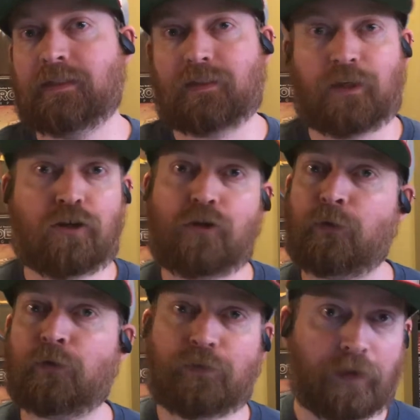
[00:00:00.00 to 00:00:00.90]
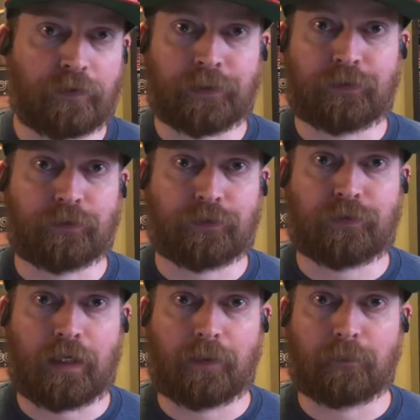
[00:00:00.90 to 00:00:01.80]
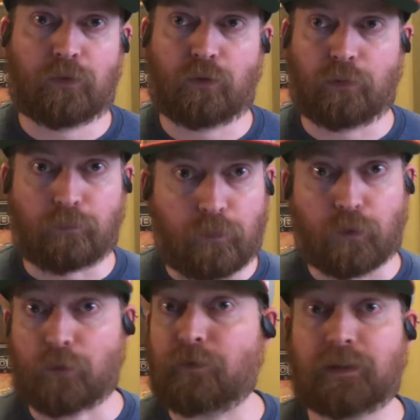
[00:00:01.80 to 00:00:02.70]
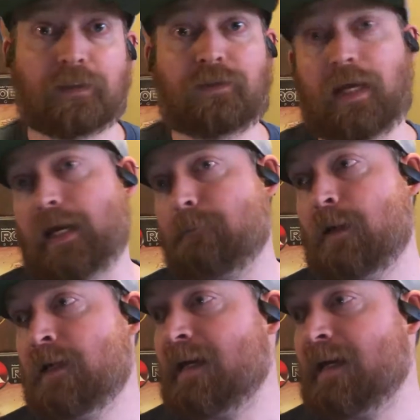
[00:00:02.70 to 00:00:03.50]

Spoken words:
is a huge foundational step to improving this game.